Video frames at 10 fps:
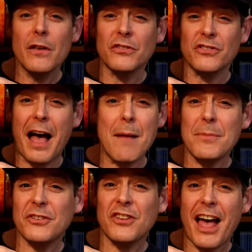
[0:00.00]

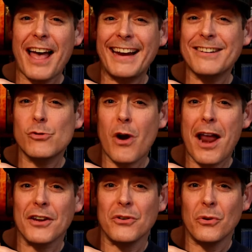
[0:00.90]
Zombicide
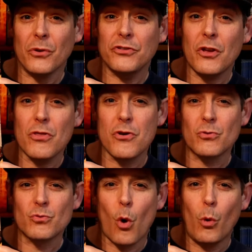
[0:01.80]
Chronicles, the
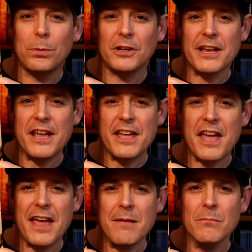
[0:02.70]
role-playing
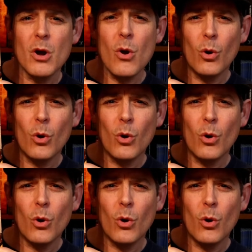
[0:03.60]
game.